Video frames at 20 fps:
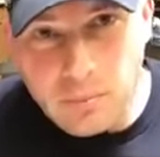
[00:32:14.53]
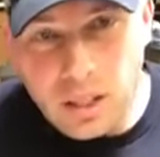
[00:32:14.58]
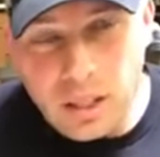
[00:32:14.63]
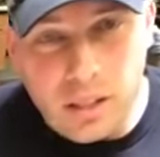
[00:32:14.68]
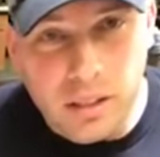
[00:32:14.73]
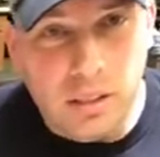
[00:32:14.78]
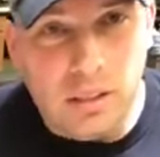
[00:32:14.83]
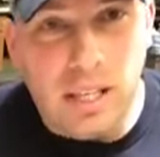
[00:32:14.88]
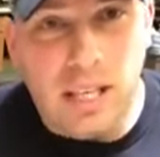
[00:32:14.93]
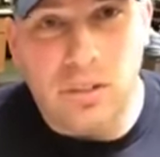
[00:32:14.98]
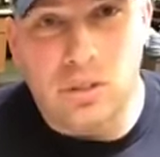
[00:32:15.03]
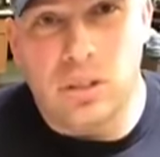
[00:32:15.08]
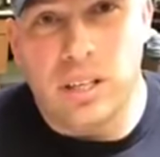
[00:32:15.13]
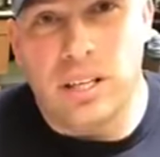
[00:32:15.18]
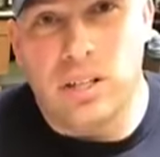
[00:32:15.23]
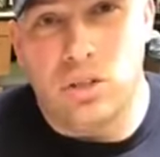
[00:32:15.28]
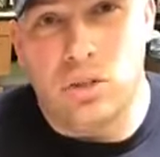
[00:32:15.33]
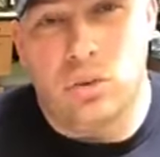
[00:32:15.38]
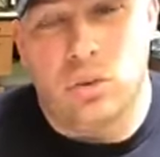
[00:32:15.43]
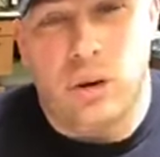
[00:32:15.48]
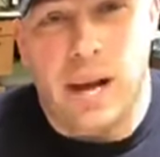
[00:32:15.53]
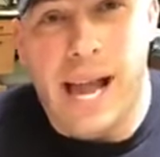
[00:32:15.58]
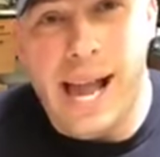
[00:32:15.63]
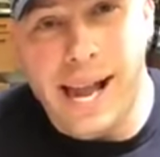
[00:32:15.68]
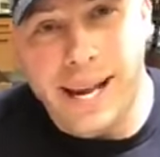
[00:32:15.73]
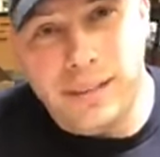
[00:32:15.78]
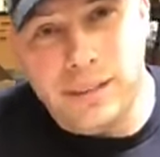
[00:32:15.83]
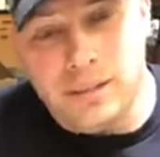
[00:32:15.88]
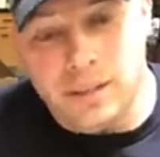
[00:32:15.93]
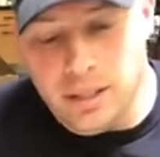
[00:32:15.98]
and it'll actually
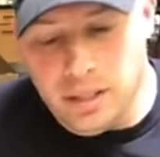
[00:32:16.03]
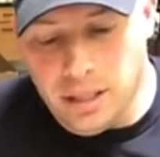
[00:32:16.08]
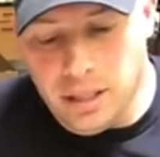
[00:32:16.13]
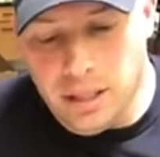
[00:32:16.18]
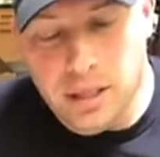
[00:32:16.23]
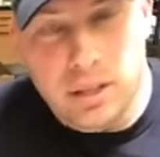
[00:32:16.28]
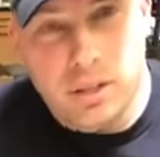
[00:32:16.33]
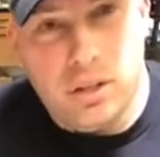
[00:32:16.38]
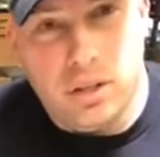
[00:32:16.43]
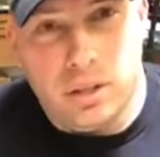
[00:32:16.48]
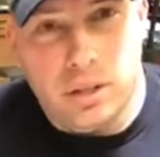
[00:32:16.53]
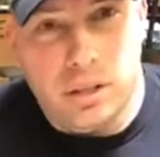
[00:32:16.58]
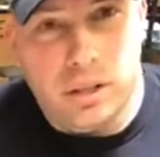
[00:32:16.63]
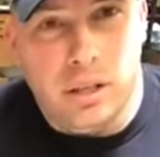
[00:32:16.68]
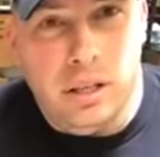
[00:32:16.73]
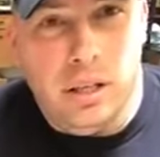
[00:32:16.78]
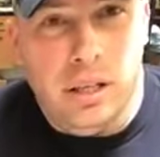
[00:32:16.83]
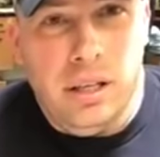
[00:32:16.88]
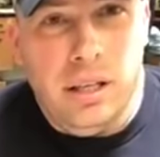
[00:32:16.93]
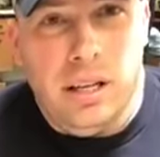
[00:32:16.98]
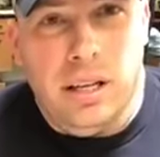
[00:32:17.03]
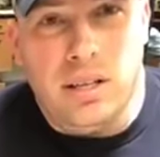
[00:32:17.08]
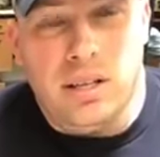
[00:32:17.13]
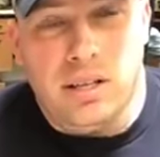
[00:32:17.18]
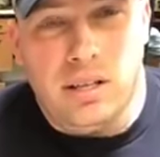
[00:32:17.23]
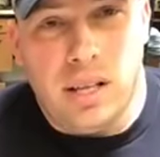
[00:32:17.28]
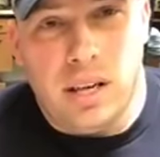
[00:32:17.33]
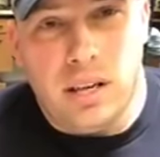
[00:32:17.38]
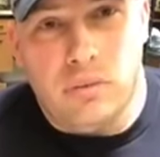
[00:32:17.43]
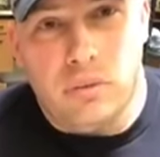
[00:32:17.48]
attract dirt
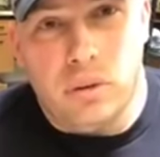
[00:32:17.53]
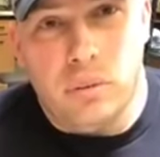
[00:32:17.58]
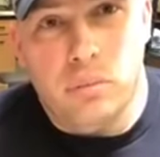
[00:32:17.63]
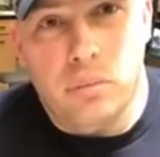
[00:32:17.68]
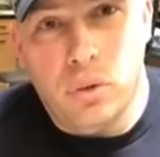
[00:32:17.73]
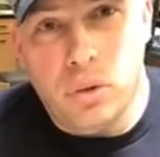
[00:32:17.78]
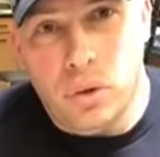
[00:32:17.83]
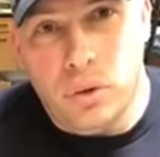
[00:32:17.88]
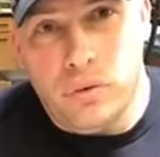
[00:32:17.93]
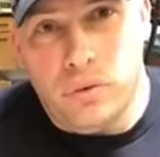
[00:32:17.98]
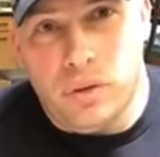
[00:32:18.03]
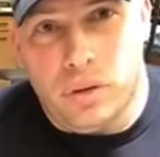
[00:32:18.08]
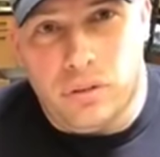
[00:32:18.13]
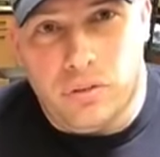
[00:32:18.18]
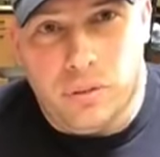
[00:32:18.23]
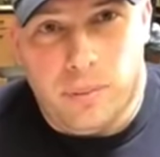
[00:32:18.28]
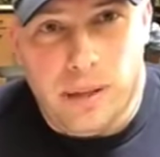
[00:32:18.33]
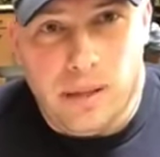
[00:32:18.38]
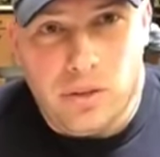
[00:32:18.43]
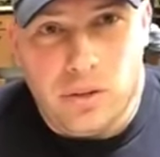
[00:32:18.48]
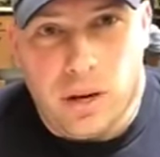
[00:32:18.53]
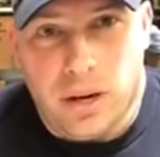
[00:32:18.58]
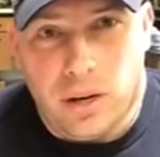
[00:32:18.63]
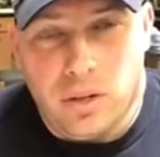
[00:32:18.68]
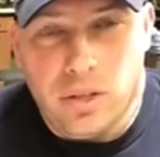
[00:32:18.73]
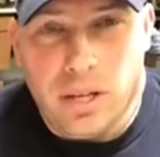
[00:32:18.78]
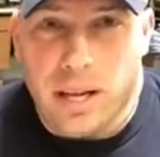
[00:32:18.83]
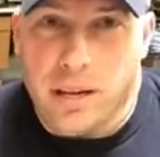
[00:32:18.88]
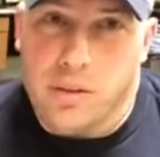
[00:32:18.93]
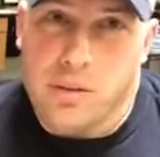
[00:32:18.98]
instead of remove dirt from that striker
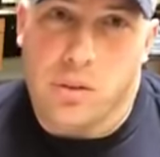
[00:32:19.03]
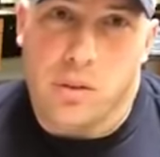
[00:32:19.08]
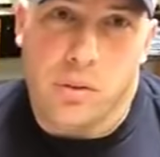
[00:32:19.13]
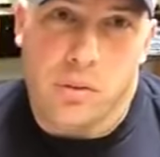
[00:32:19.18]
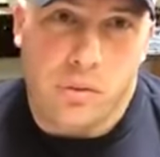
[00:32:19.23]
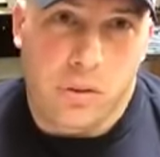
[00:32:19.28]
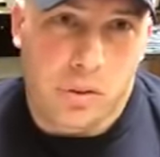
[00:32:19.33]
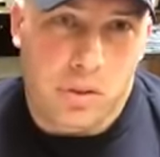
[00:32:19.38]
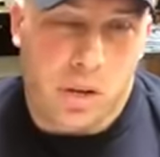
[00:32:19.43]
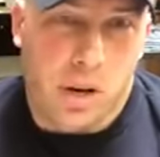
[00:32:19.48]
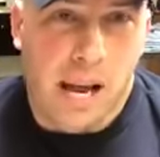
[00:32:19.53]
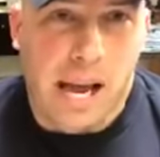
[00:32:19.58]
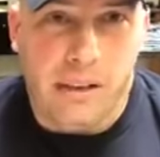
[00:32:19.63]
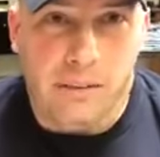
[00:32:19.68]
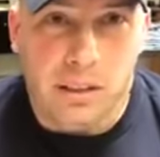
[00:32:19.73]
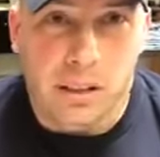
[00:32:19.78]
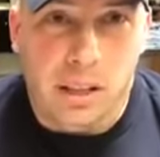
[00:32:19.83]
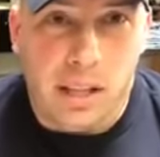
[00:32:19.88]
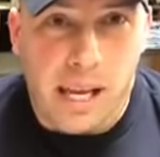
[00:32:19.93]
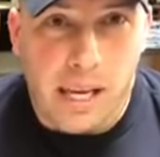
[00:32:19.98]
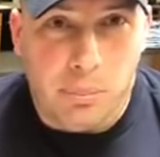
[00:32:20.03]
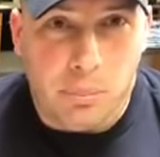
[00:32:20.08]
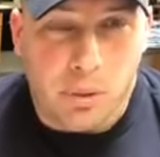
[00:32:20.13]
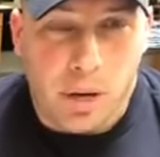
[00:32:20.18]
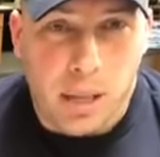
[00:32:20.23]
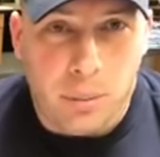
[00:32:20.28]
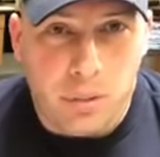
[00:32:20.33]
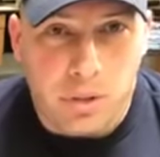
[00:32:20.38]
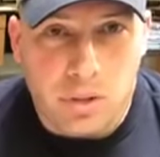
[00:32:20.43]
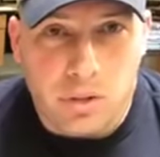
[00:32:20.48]
channel. So if you start having light
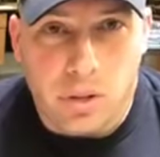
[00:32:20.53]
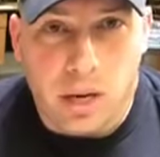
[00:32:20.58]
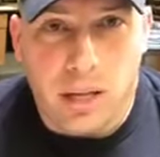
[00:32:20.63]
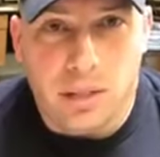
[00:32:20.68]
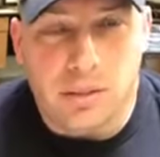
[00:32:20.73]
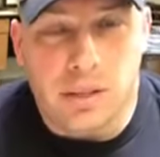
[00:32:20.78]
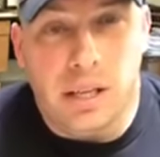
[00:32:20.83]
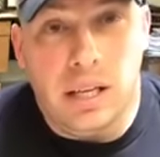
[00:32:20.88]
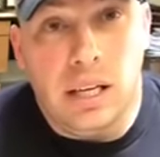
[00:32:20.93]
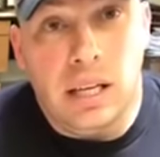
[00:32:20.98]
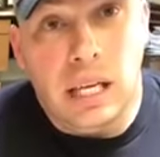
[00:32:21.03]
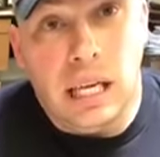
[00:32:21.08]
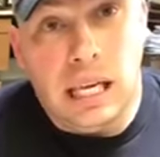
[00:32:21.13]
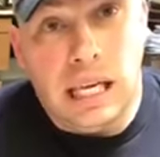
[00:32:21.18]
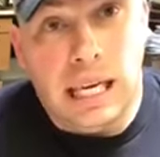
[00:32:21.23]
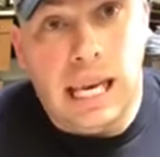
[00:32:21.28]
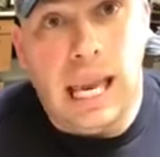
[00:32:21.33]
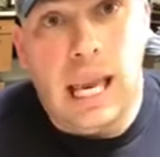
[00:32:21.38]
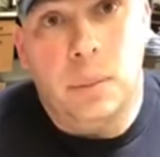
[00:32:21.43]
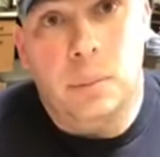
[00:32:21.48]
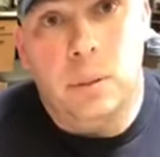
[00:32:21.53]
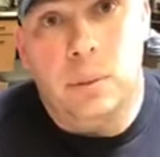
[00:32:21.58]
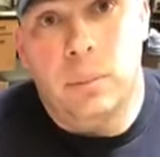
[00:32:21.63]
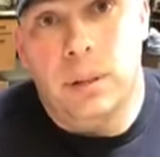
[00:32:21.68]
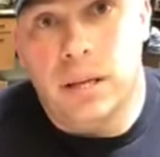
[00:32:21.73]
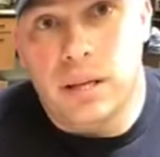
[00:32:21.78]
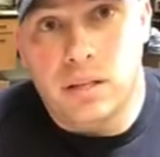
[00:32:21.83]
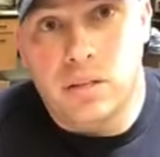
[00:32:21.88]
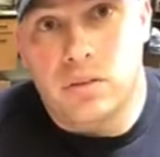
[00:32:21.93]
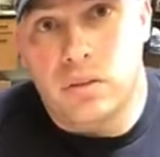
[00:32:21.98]
primer strikes, it can be
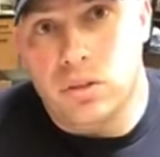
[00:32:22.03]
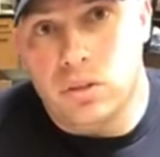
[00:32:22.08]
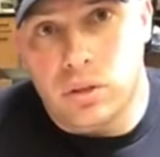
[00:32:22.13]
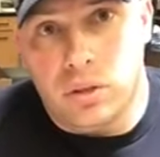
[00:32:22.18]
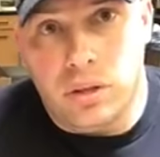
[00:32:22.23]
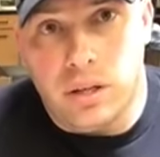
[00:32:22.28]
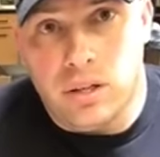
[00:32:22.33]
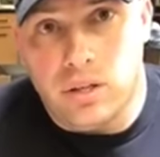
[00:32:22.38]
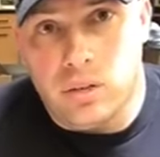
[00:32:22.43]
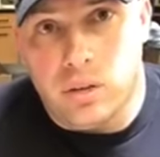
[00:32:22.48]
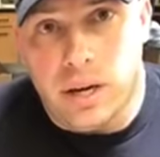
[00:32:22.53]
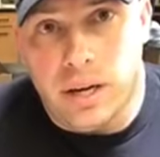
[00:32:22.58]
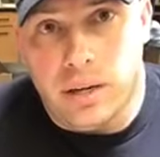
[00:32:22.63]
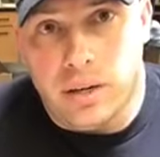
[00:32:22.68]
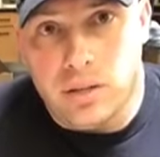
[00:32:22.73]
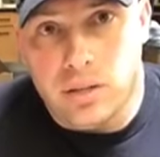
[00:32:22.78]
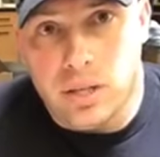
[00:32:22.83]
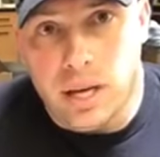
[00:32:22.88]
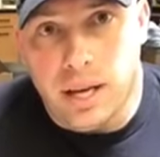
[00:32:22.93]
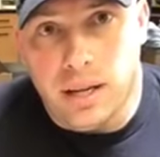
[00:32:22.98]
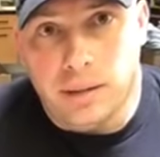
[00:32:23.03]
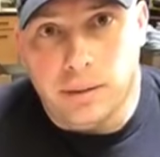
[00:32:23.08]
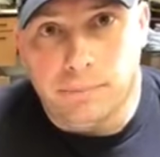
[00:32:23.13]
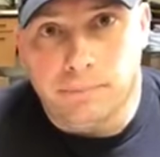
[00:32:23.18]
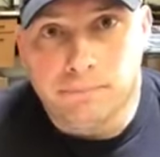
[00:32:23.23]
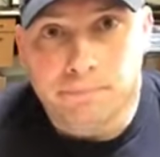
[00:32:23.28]
because of a dirty striker channel.